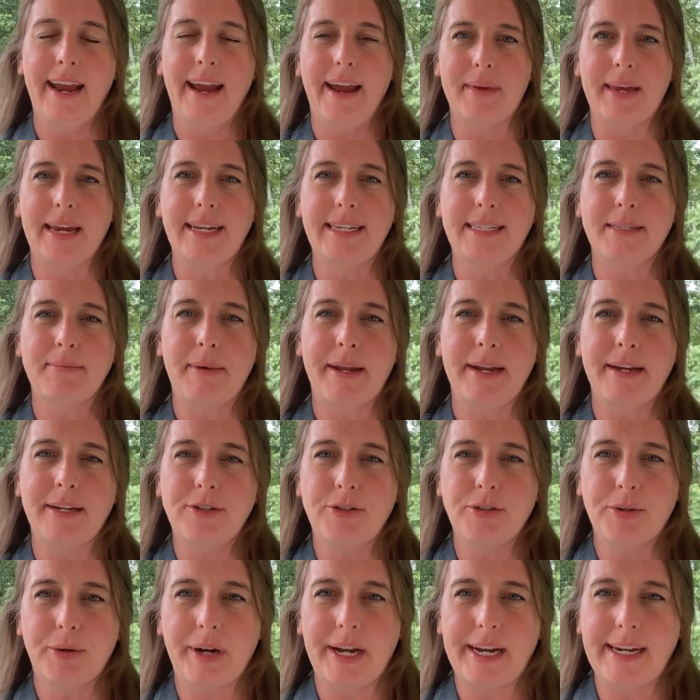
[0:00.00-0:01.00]
It's been a
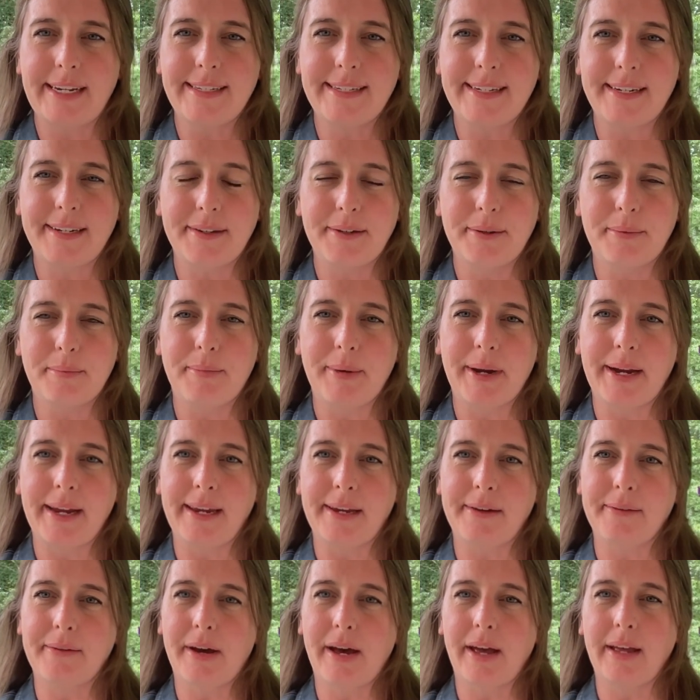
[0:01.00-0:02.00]
joy to bring
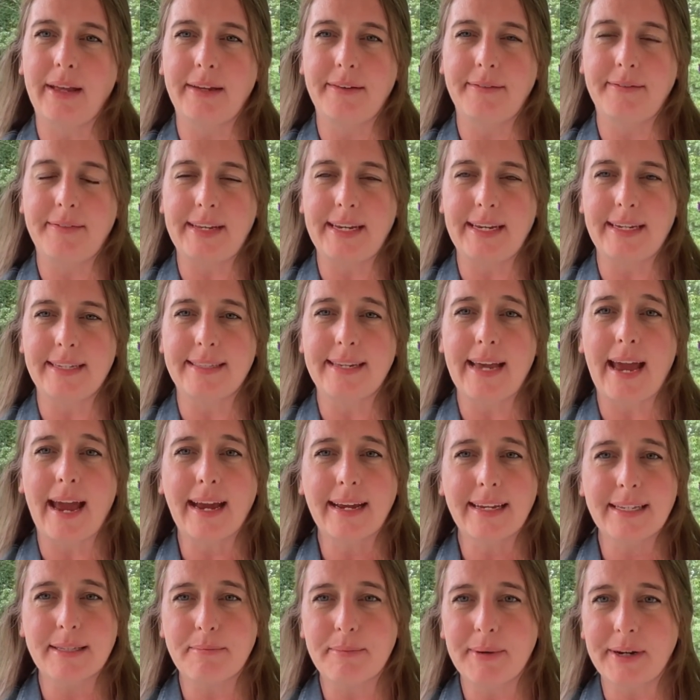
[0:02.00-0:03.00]
you all of these
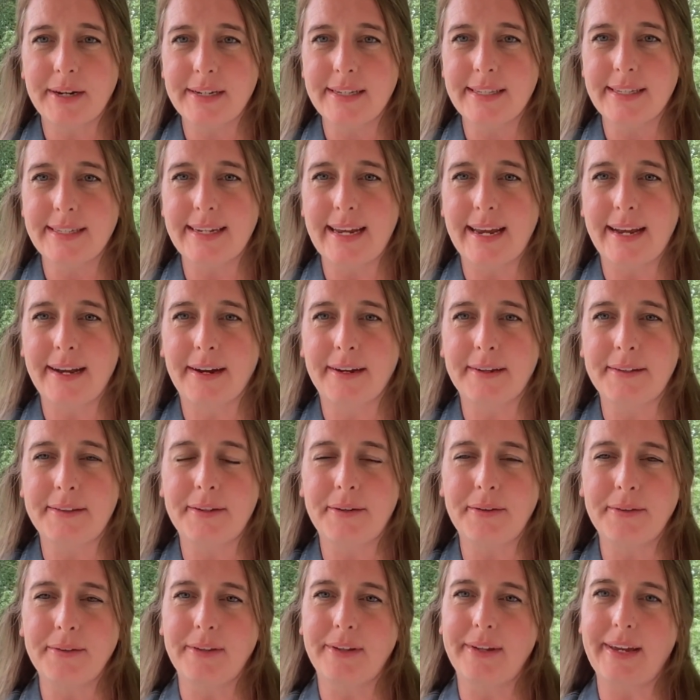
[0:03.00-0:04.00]
experts in our
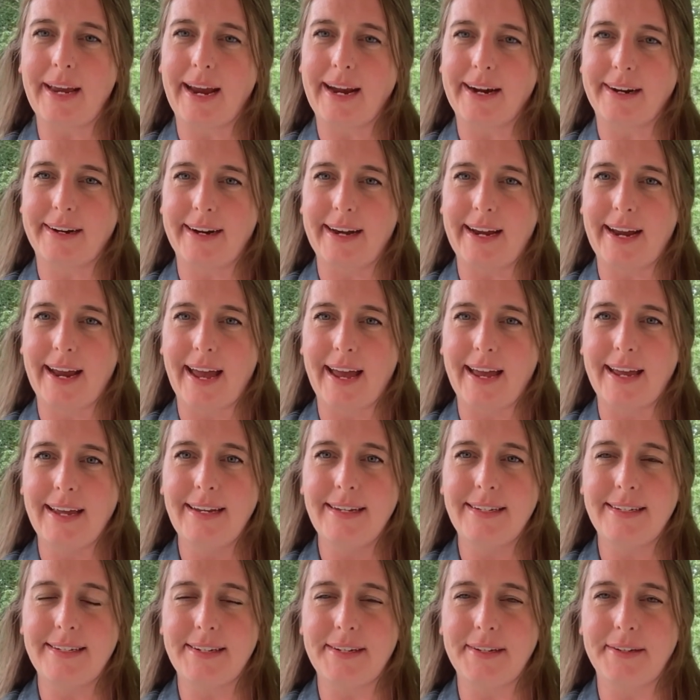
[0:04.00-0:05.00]
local area
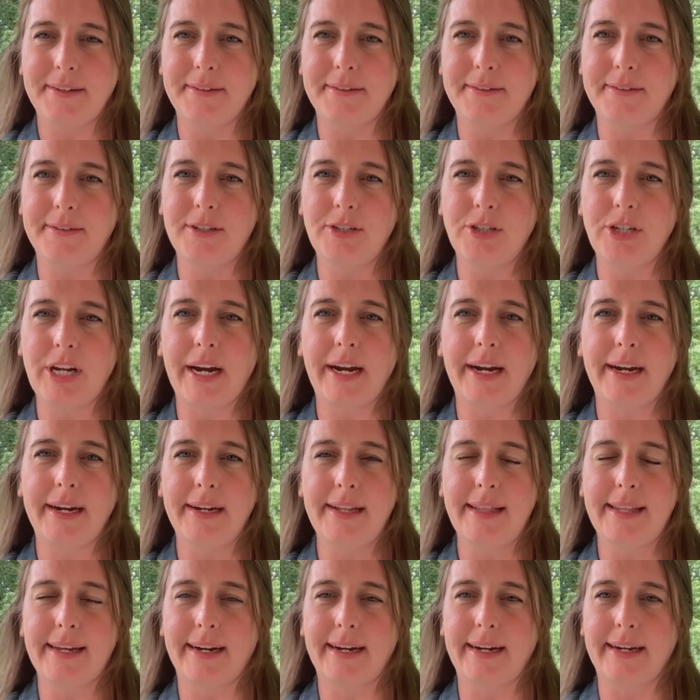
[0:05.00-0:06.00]
to
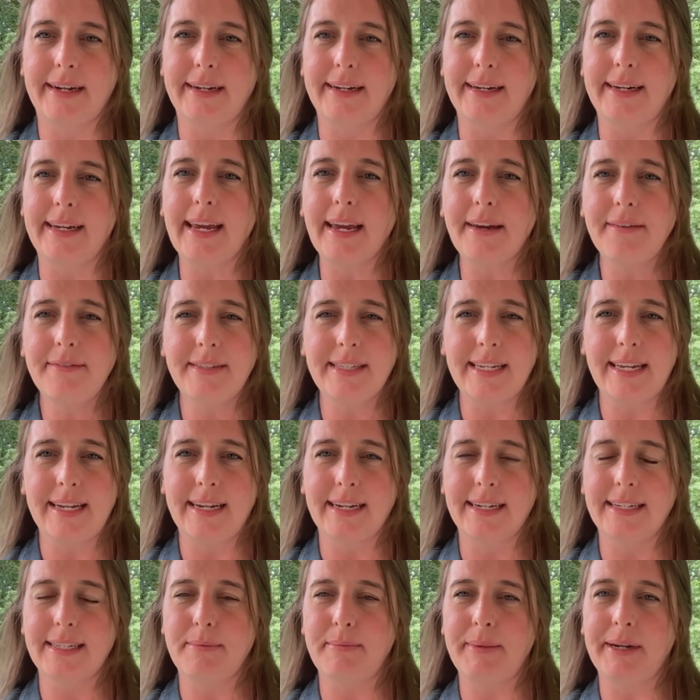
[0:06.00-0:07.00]
share their gifts and
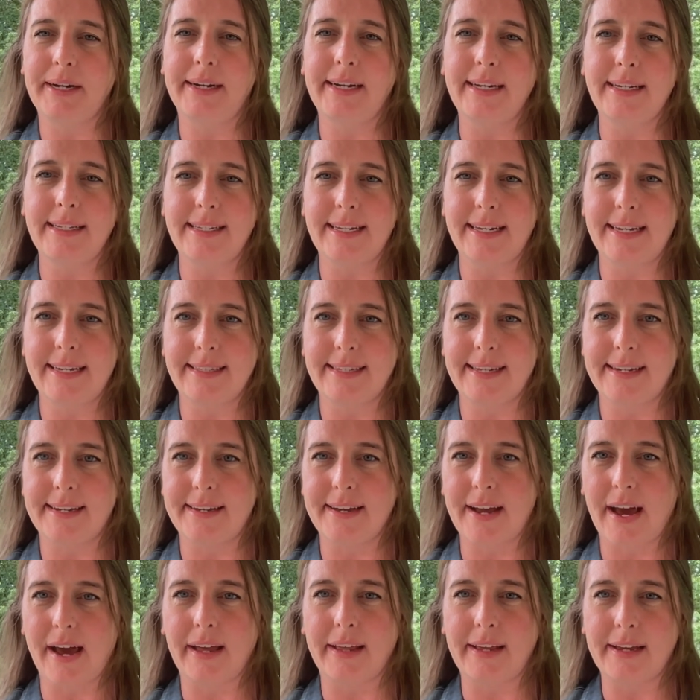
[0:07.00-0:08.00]
experiences and
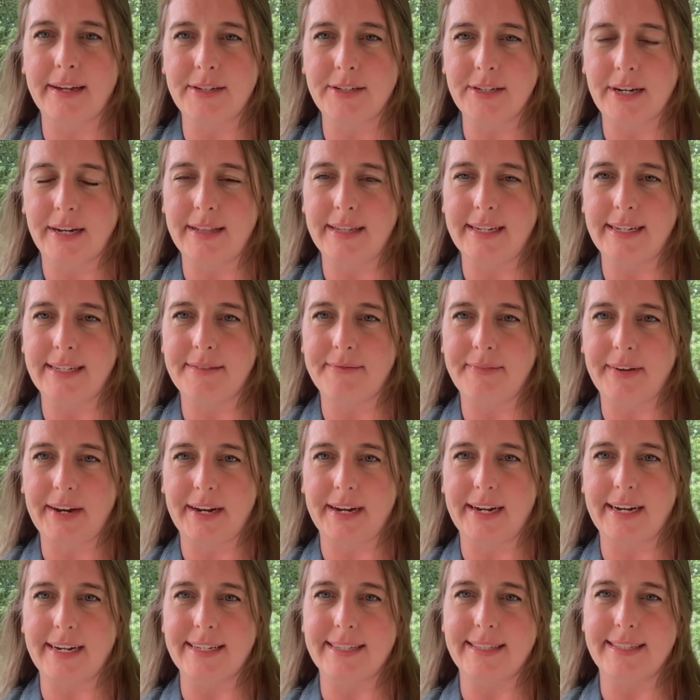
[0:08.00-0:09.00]
knowledge on these
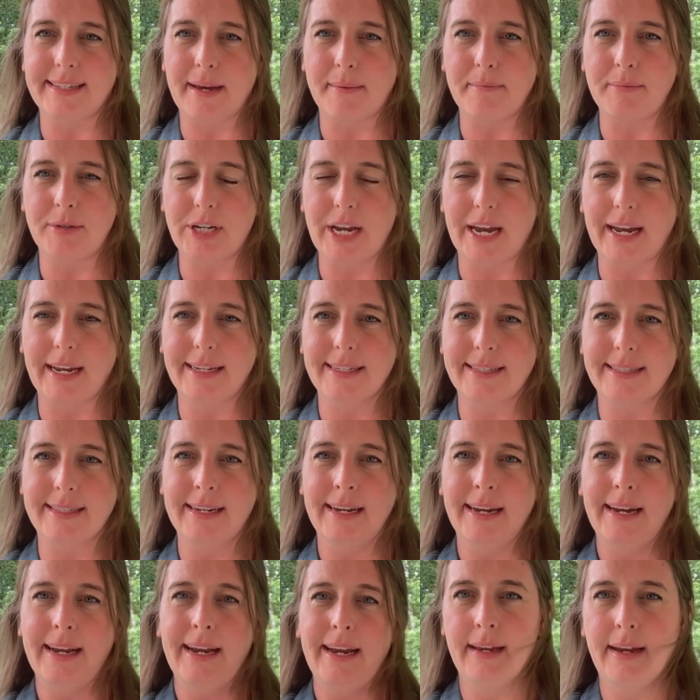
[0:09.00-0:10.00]
various subjects.
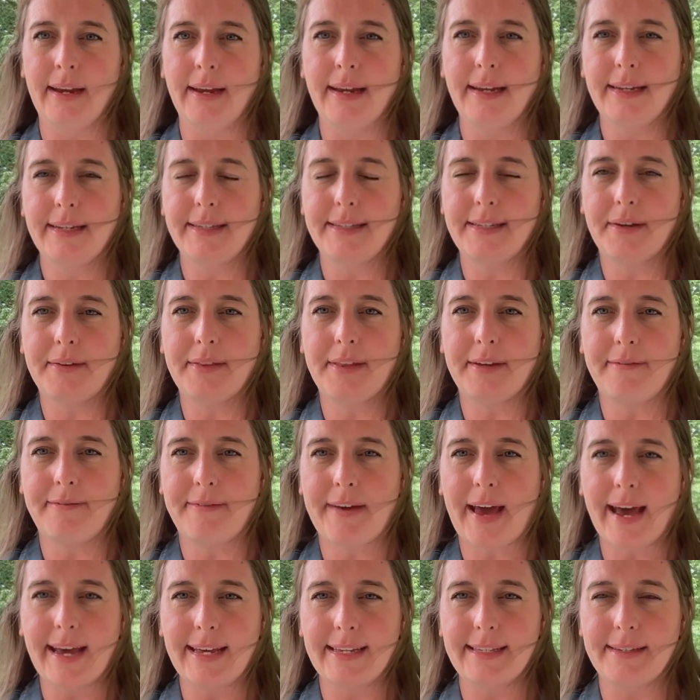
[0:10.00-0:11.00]
So the
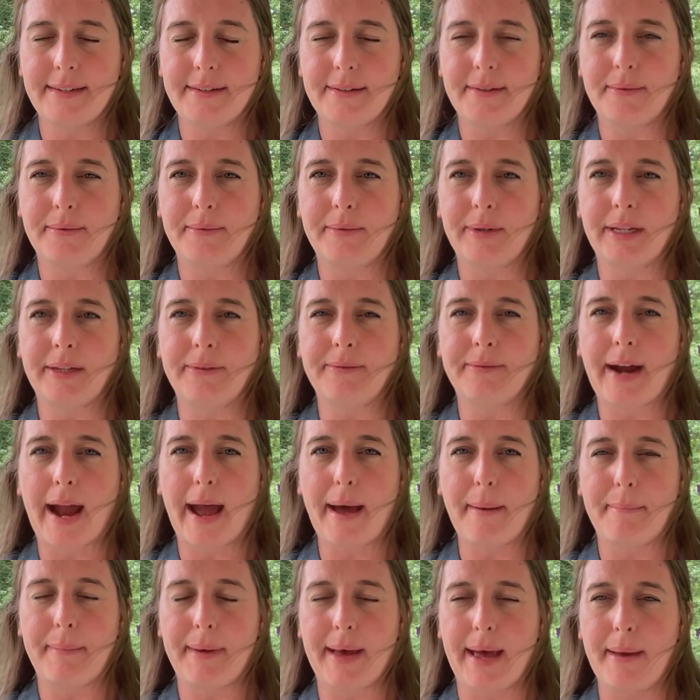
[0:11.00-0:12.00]
fast will
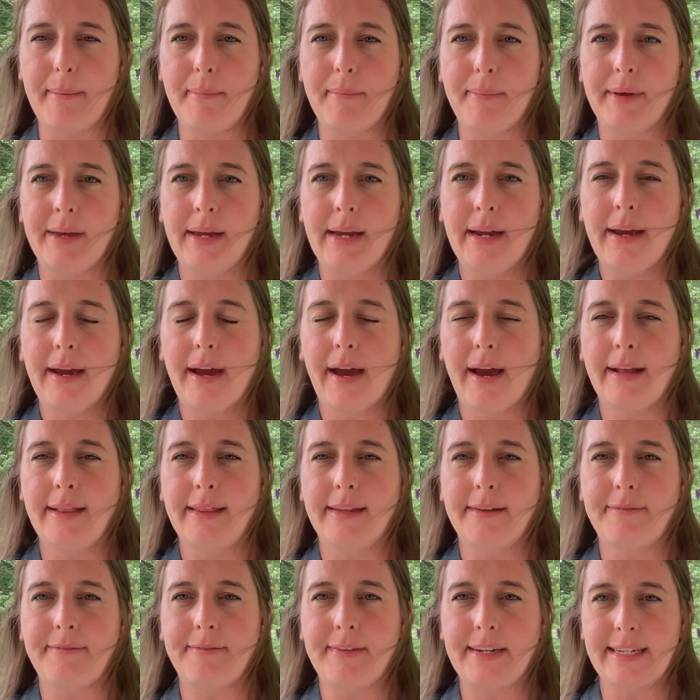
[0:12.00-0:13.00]
wrap up on
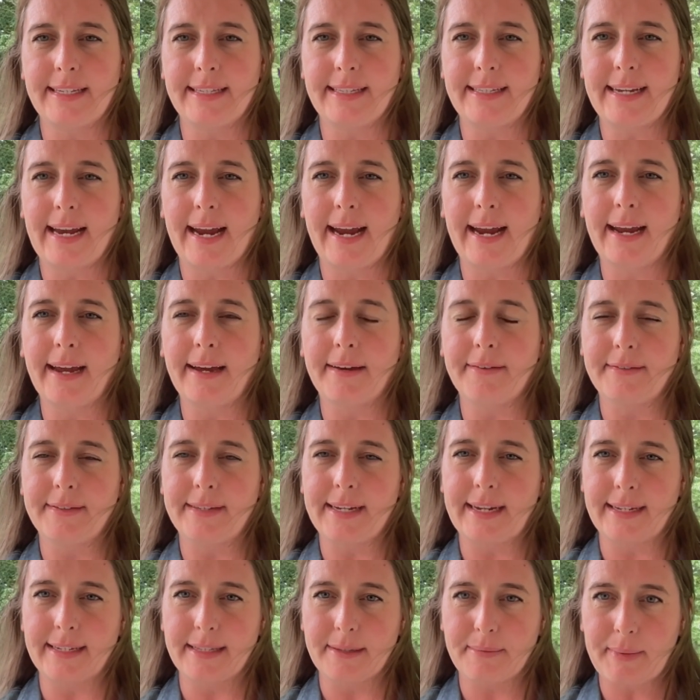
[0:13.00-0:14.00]
the feast day of
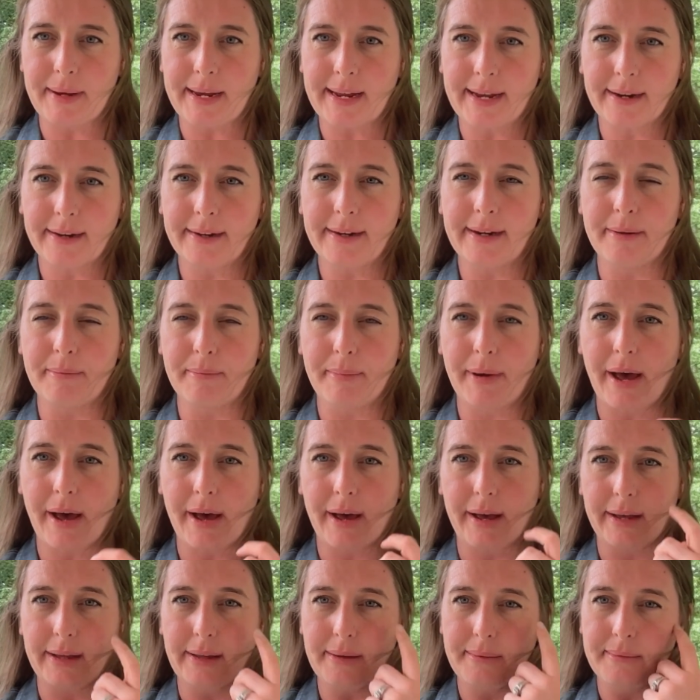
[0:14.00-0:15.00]
Saints Peter and
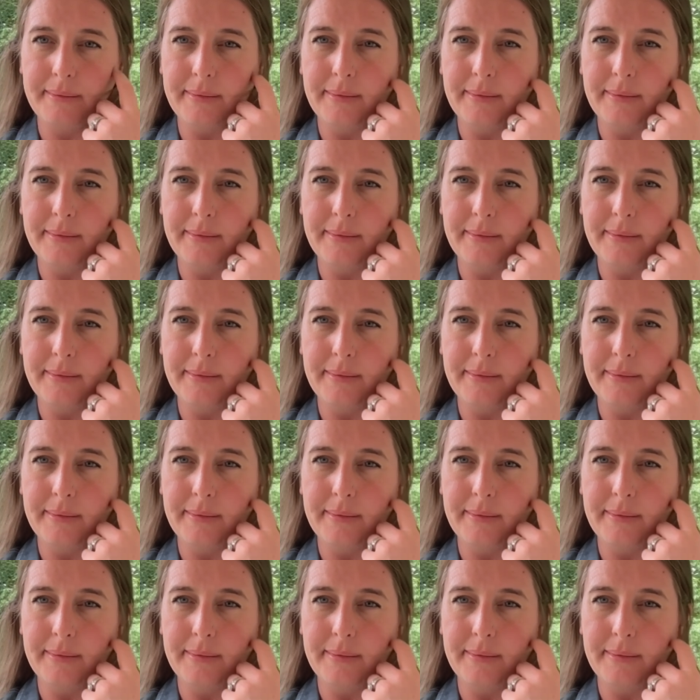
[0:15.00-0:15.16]
Paul